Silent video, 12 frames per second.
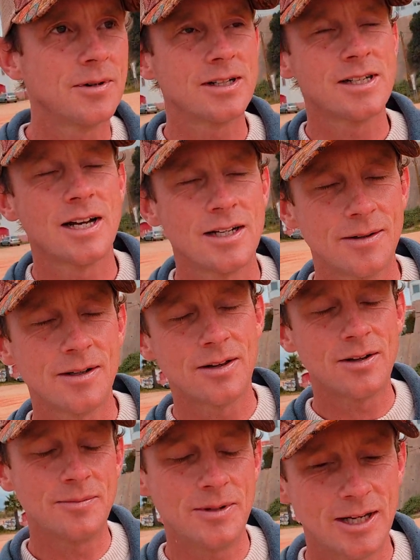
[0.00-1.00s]
because I had
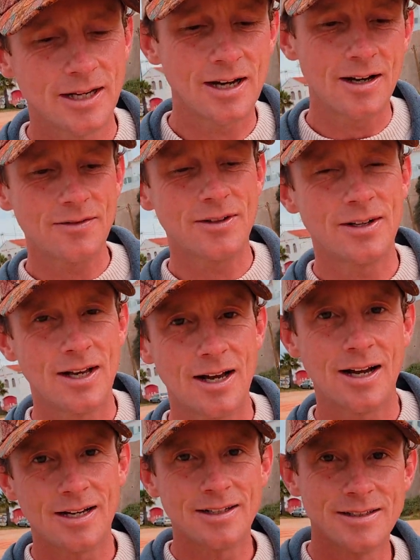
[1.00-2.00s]
another meeting after
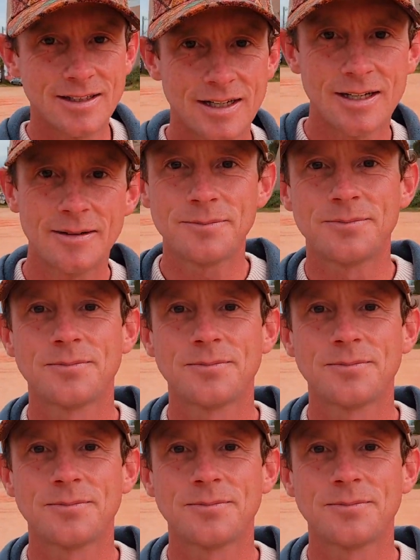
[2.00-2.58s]
that, and then